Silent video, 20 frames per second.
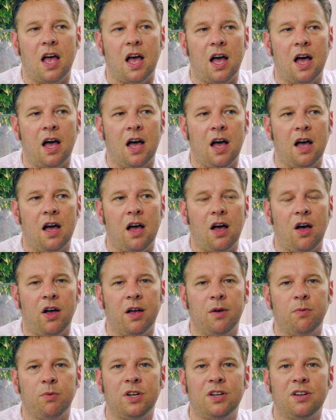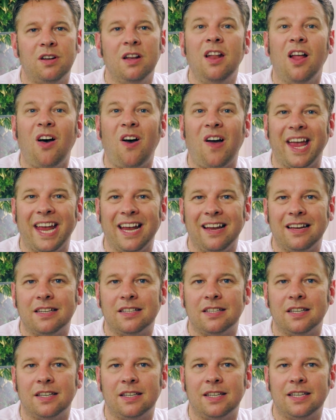uh, I would like
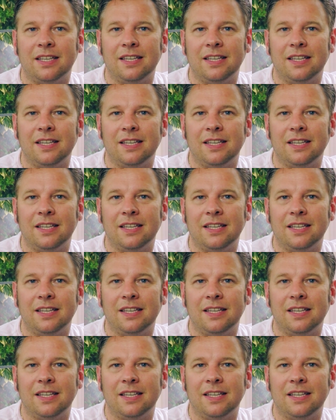to